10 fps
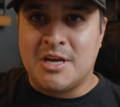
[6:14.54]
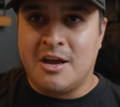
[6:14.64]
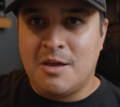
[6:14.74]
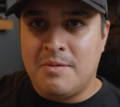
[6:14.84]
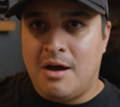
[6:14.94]

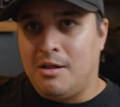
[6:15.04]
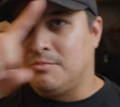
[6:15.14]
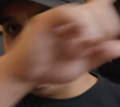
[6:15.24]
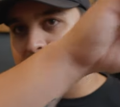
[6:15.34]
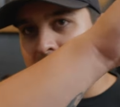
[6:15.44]
talking about, I'll
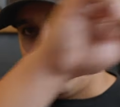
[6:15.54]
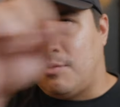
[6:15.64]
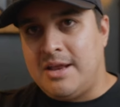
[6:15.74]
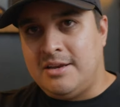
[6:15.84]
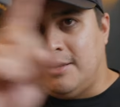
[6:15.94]
put it like
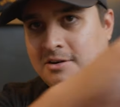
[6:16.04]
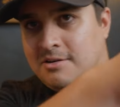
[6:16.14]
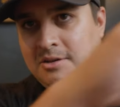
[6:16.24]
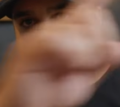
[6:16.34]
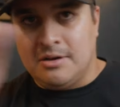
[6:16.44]
right
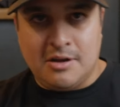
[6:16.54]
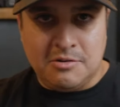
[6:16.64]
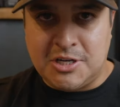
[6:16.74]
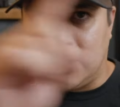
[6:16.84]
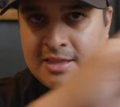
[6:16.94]
here. You can
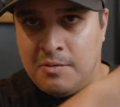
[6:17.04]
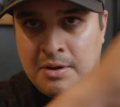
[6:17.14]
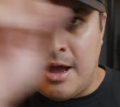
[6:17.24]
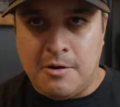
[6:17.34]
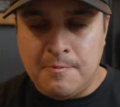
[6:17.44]
go check that
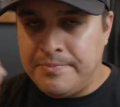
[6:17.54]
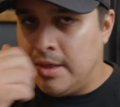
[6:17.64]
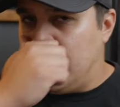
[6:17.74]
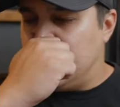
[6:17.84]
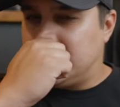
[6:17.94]
one out.
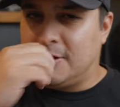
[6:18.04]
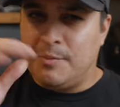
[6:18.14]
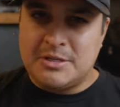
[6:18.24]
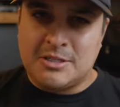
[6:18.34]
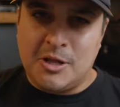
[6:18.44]
It's a little
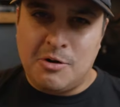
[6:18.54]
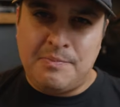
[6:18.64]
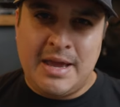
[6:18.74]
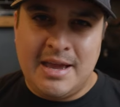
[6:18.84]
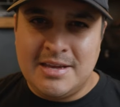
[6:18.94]
bit slower
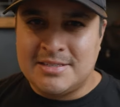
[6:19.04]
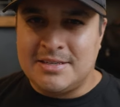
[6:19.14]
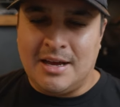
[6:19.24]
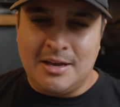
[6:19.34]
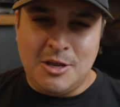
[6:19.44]

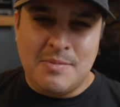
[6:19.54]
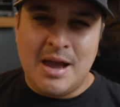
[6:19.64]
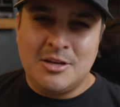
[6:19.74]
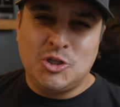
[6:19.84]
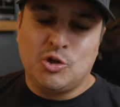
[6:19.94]
pace. Uh, you
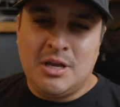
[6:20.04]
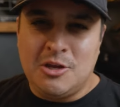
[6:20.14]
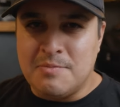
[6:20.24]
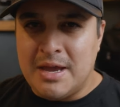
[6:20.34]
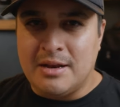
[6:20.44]
might enjoy it,
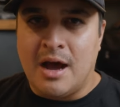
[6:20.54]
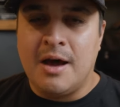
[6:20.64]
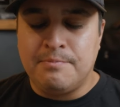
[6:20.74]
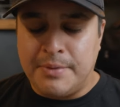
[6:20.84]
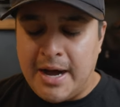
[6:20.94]
you may
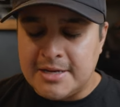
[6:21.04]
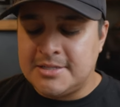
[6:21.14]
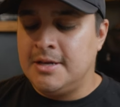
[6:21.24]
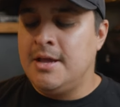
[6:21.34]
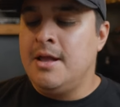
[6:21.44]
not,
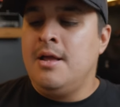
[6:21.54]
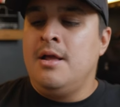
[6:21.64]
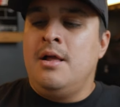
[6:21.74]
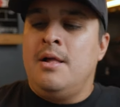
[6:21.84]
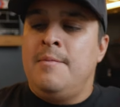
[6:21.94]
but
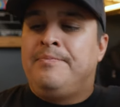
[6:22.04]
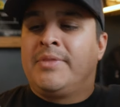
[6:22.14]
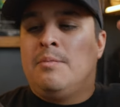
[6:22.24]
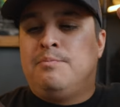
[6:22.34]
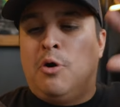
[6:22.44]

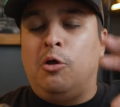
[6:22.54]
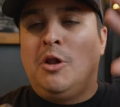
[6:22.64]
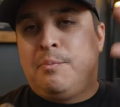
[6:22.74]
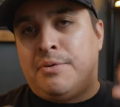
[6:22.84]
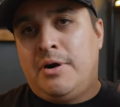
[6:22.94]

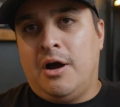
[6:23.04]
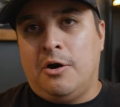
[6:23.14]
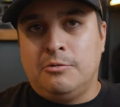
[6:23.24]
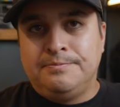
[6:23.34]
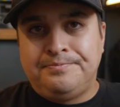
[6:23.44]
Polar
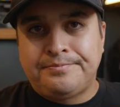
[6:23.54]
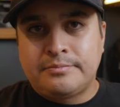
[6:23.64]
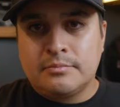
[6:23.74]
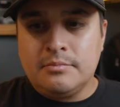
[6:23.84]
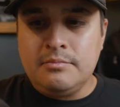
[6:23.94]
Pro
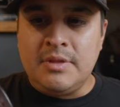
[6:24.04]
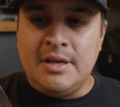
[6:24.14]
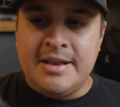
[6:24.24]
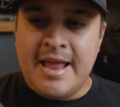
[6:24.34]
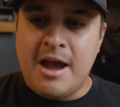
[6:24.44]

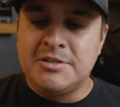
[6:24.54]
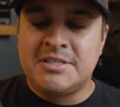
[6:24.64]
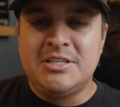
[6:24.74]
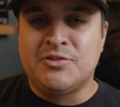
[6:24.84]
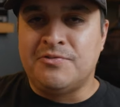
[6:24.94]

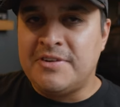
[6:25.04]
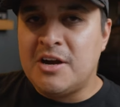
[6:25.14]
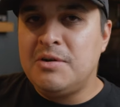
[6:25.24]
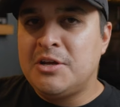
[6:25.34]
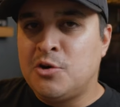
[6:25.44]
announced these
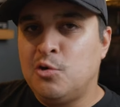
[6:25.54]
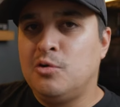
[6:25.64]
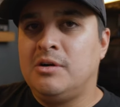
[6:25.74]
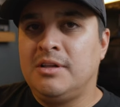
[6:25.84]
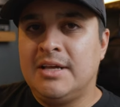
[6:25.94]
very
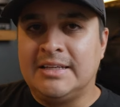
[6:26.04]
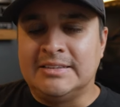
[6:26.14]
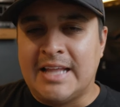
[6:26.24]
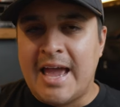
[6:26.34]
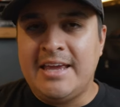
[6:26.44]
cool
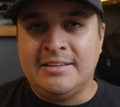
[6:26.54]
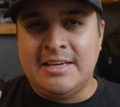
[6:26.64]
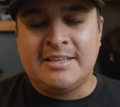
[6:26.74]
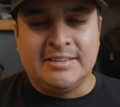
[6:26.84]
light leak